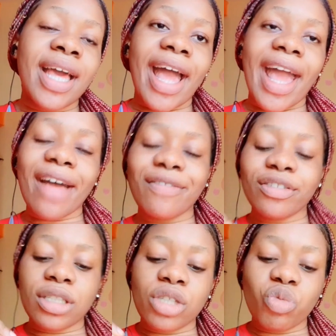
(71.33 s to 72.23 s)
I
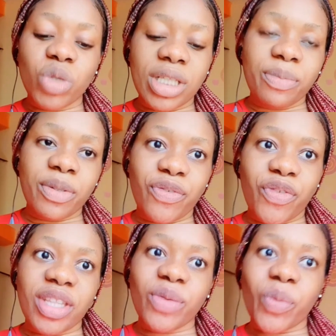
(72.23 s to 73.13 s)
haven't really been
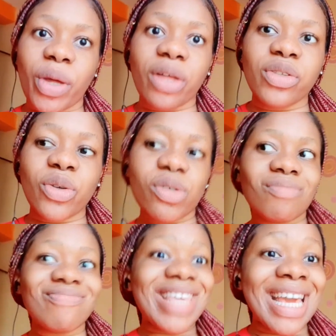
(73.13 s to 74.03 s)
feeling well, so
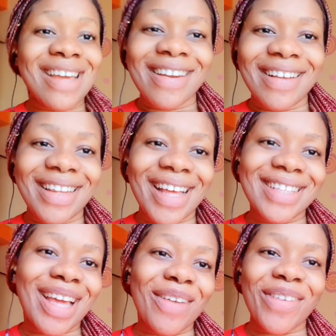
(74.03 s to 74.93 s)
let's
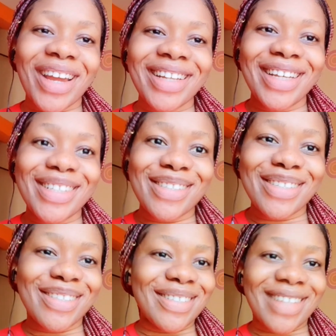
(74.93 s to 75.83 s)
dive right
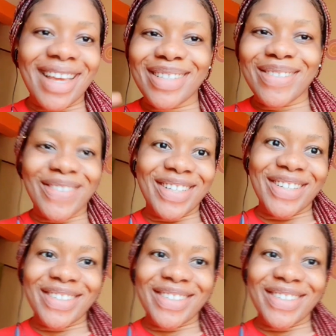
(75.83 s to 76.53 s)
into today's video.